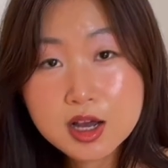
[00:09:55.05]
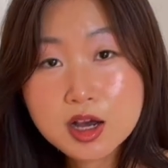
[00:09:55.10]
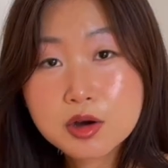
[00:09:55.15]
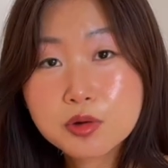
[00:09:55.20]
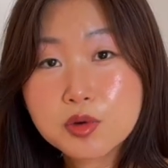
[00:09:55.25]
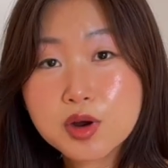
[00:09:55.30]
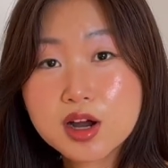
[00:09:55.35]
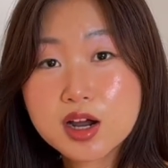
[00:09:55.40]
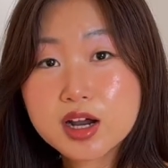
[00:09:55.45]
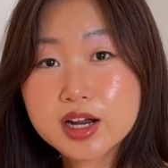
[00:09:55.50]

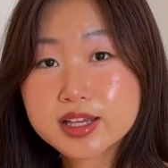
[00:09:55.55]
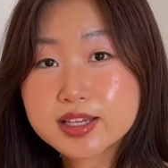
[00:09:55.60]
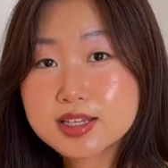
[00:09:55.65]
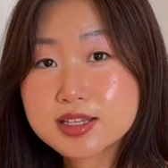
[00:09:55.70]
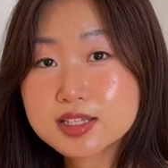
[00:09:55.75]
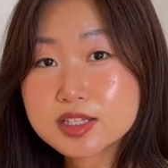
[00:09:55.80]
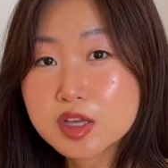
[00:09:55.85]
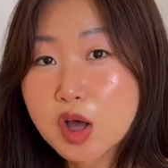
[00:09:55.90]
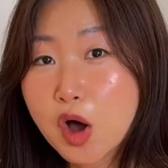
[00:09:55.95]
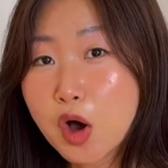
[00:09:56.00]
where
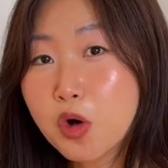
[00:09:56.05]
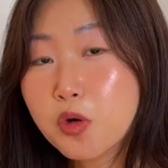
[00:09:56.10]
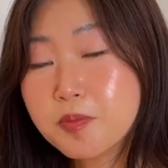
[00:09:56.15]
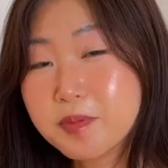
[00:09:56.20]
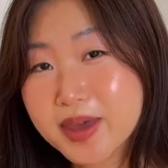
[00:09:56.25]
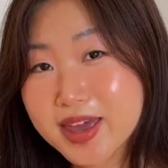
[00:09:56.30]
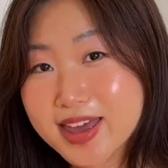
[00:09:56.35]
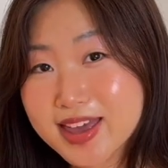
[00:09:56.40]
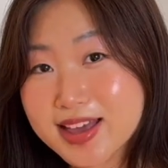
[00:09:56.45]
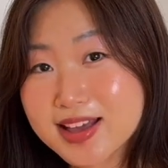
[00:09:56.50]
he's
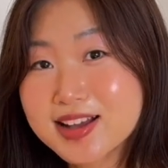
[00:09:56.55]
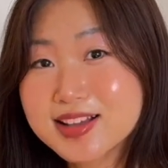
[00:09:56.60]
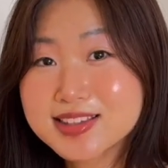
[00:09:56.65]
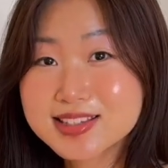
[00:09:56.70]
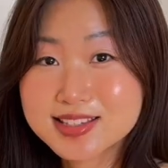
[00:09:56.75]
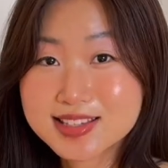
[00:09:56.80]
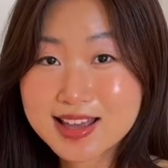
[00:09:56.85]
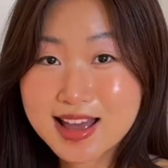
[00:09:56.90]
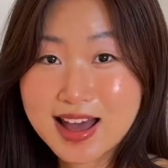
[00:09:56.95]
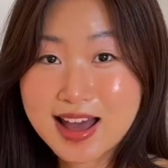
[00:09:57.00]
hoping
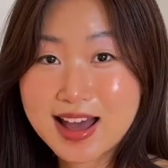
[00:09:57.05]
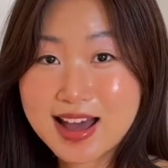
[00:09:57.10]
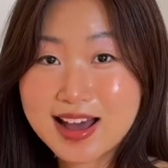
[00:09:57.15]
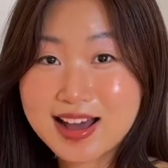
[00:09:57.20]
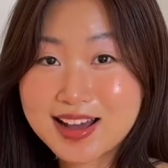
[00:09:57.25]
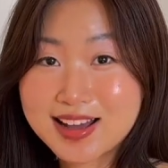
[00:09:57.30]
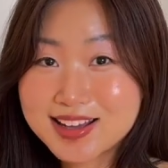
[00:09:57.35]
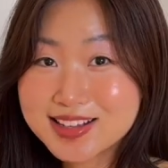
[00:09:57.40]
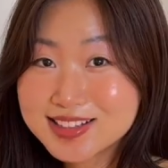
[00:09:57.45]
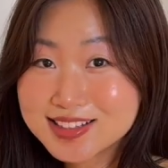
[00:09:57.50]

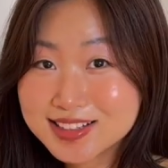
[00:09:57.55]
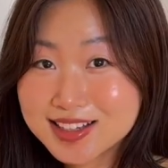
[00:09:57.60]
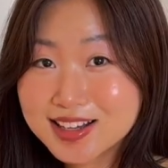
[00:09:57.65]
that